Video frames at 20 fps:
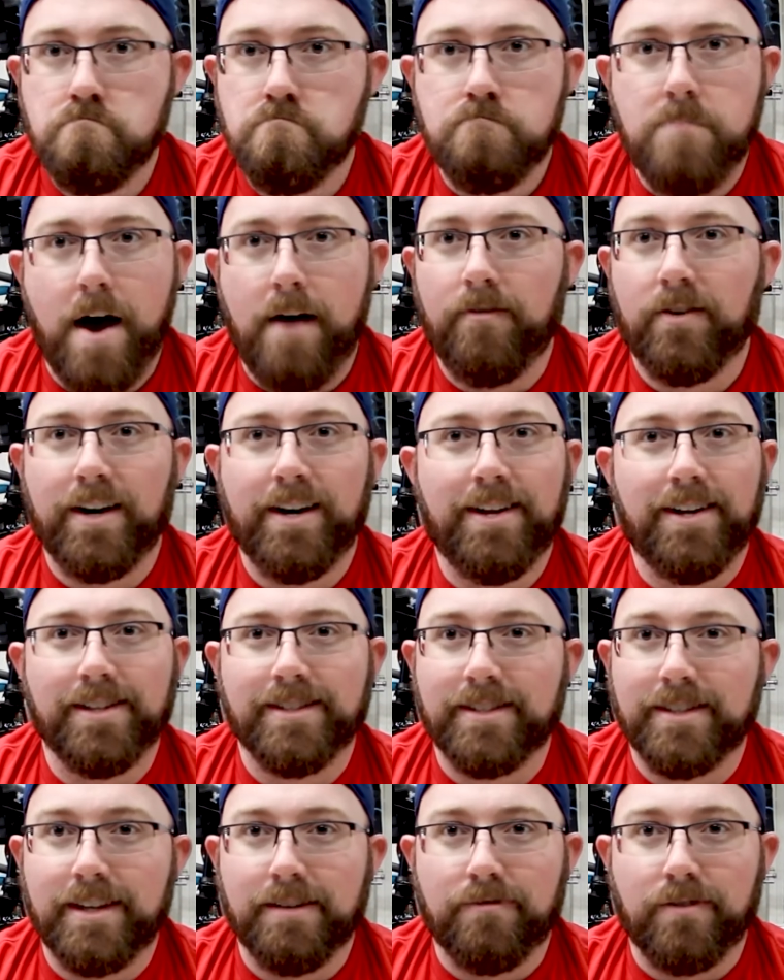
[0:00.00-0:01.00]
Never
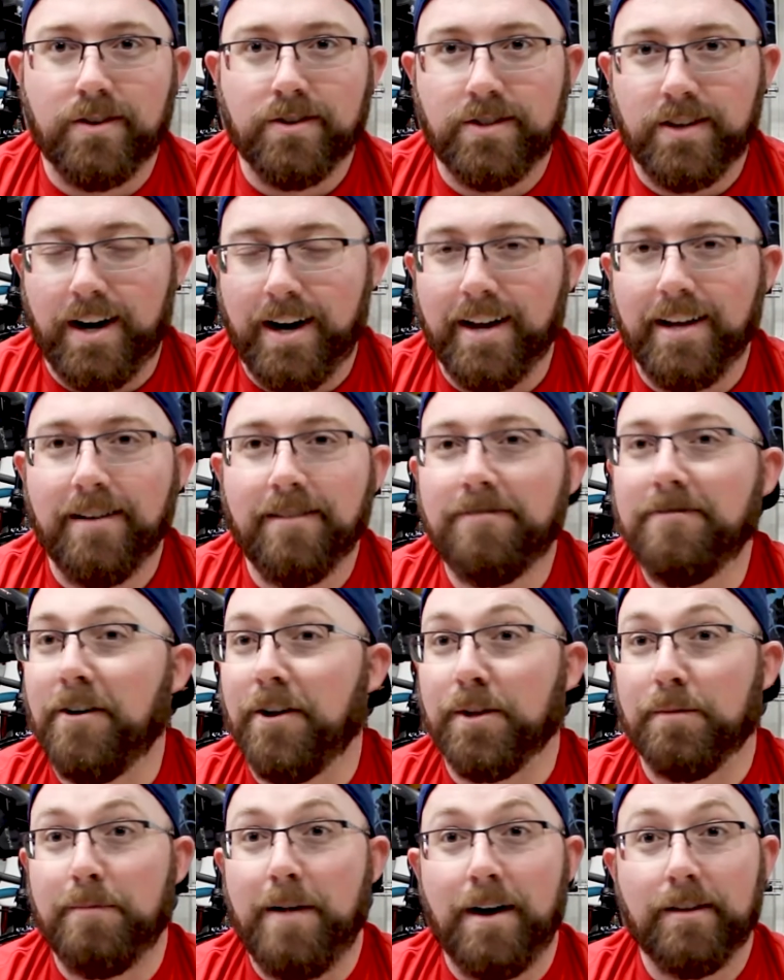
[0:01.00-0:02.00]
noticed a difference on it. It
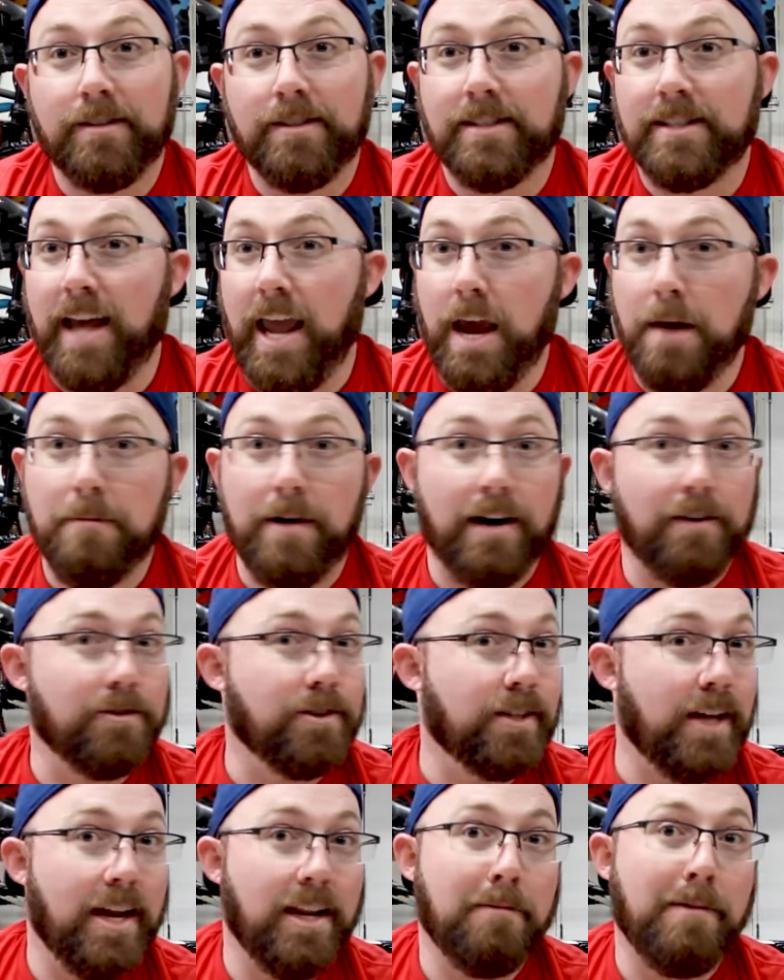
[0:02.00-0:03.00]
felt about the same. I
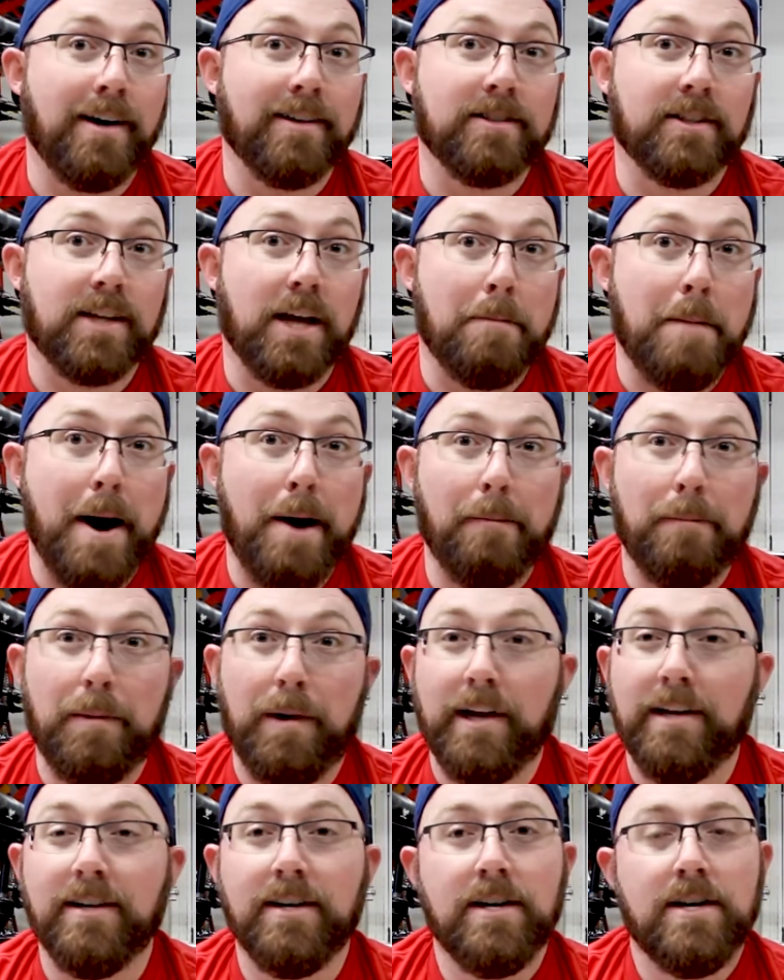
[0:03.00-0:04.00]
was getting about the same
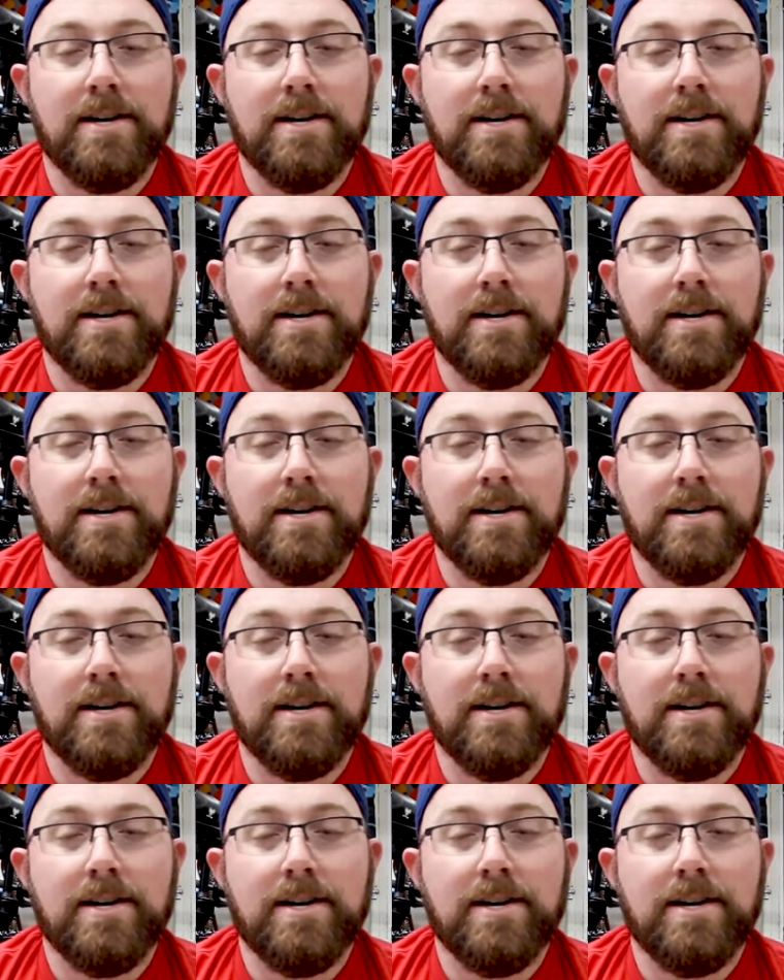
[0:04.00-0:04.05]
output.